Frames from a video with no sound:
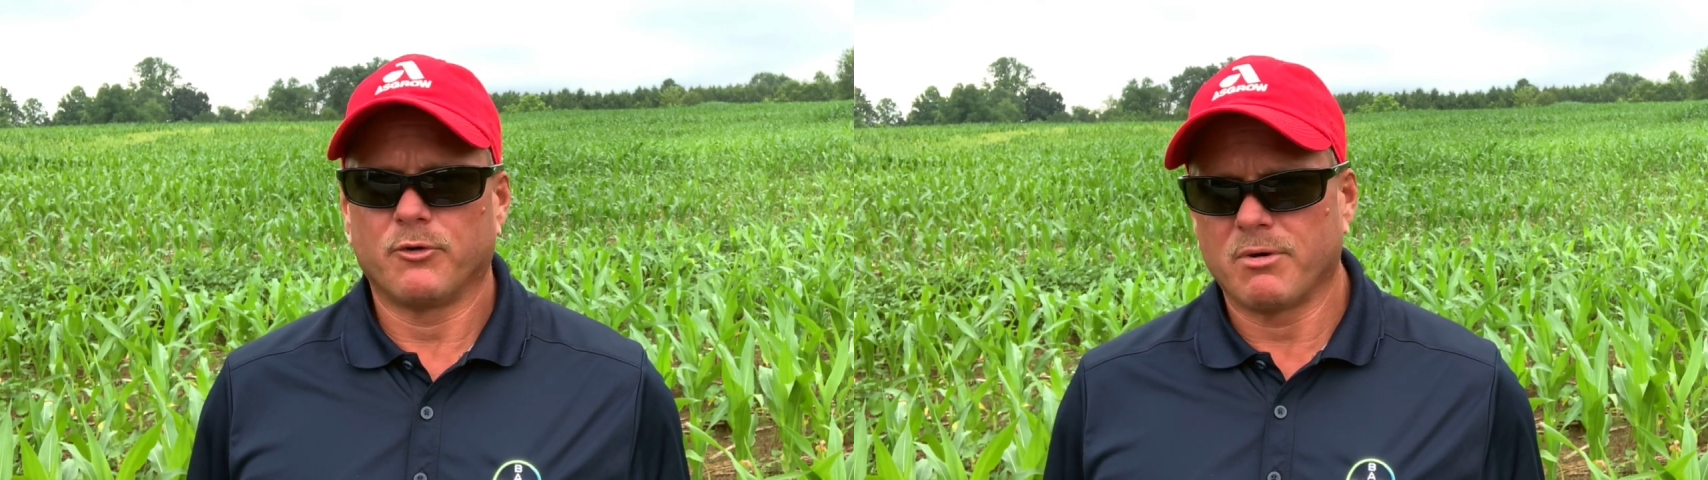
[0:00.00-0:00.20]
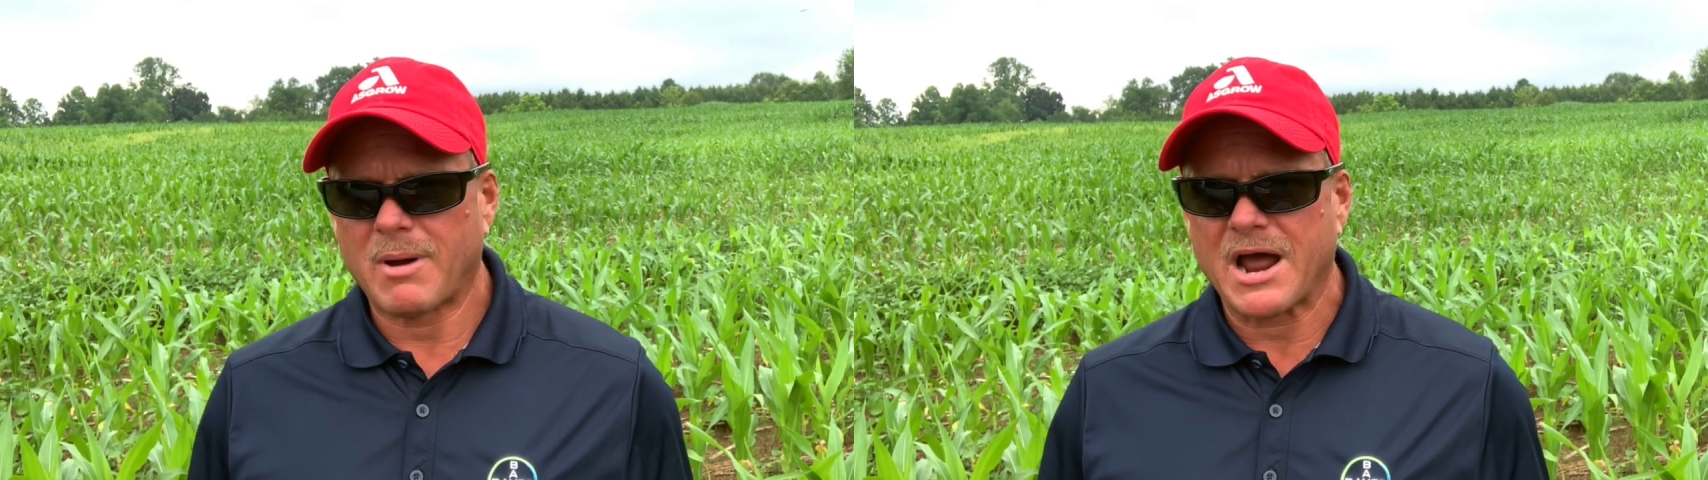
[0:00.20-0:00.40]

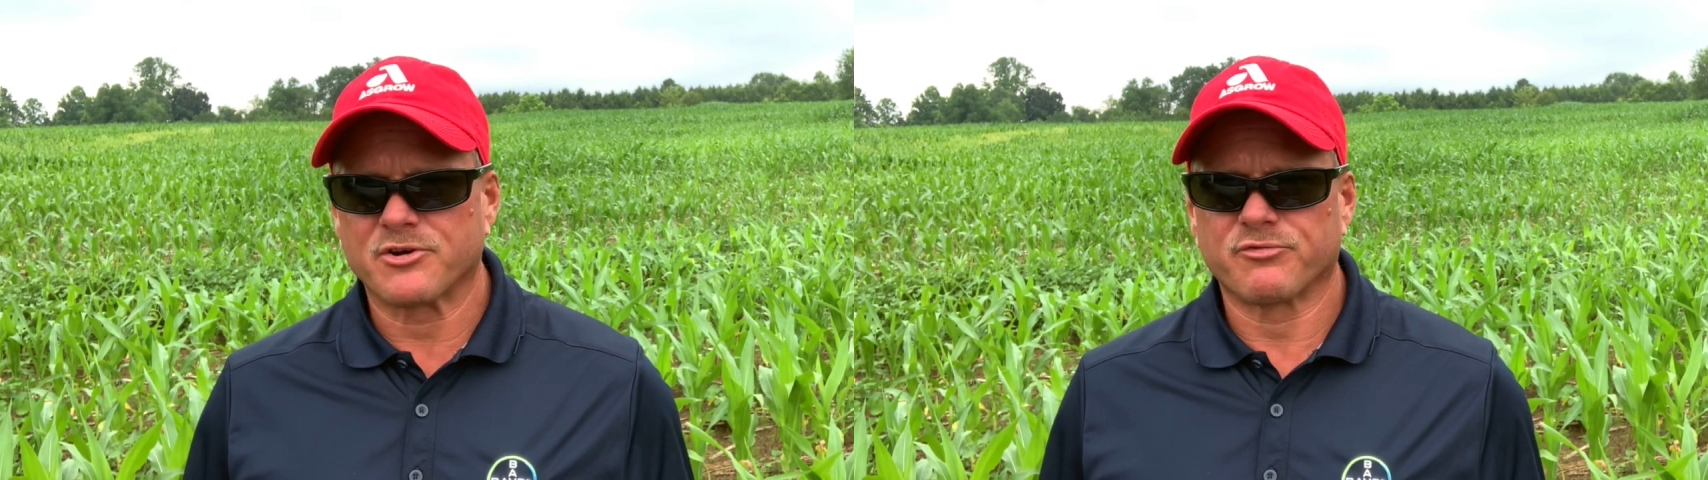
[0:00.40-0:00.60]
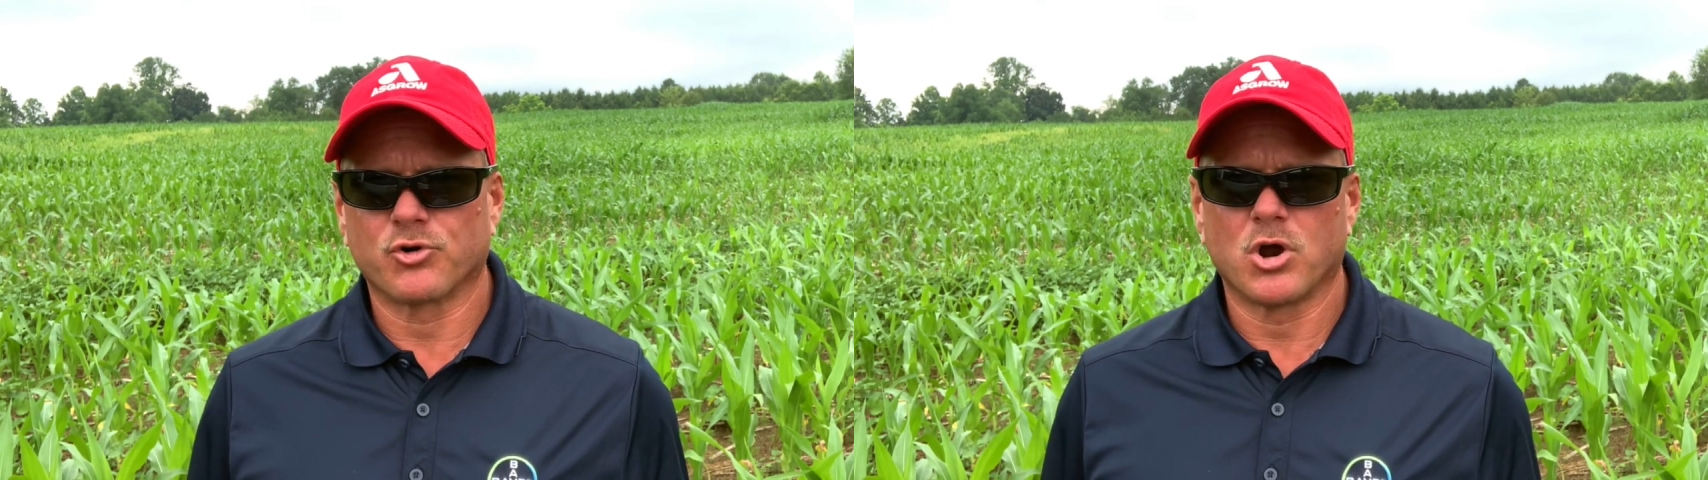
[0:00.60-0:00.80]

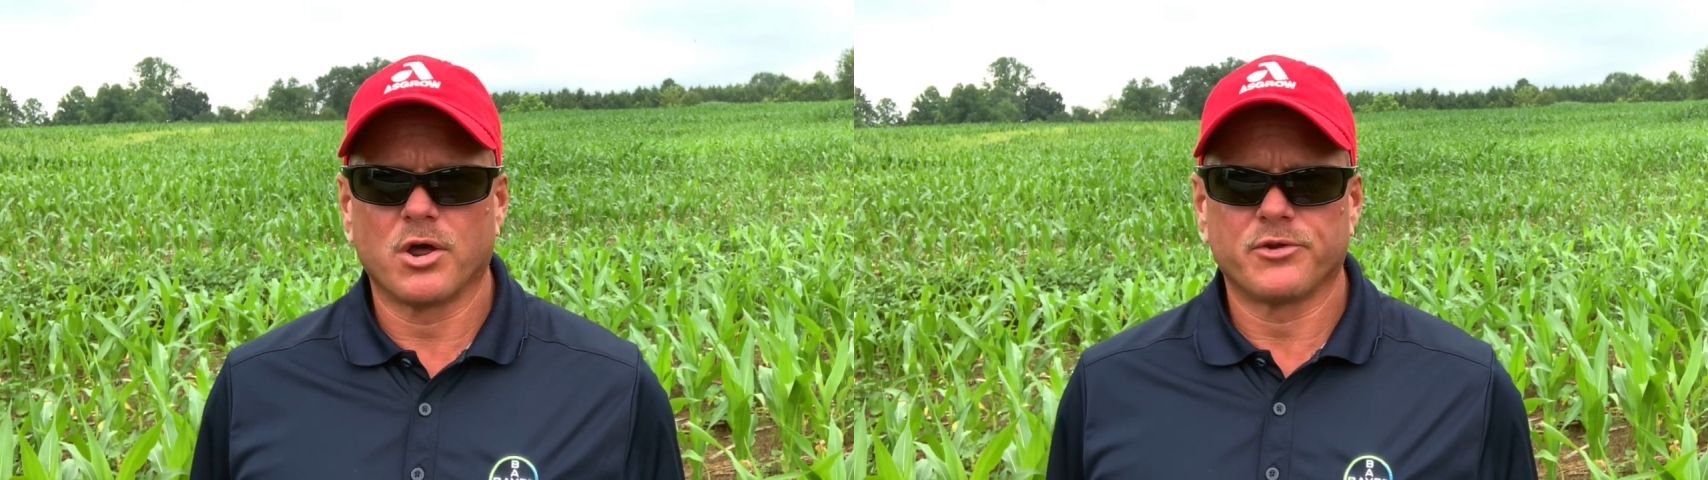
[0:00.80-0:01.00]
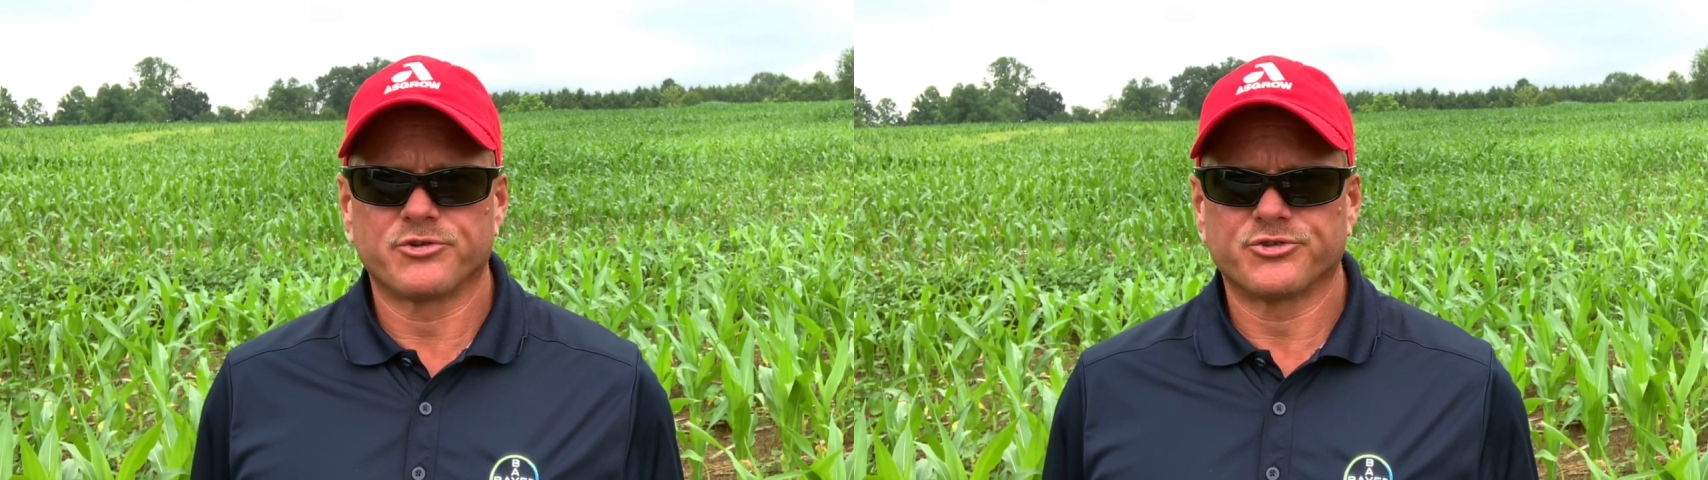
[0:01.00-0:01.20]
reminder for
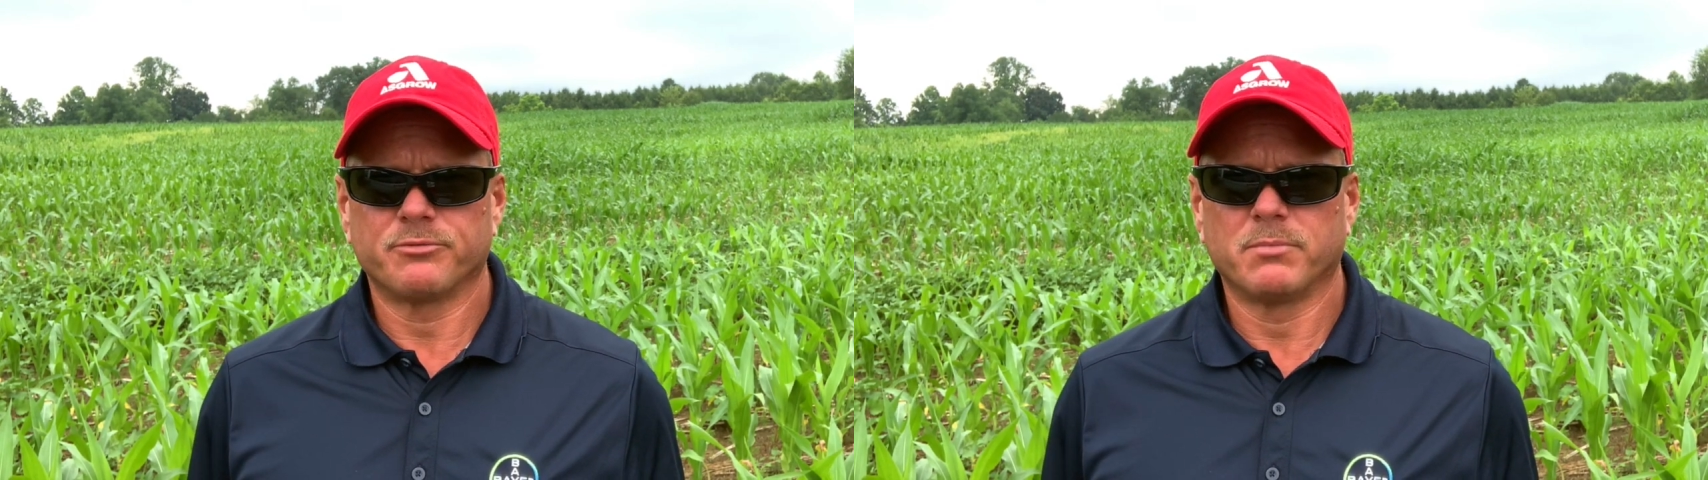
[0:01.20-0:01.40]
others.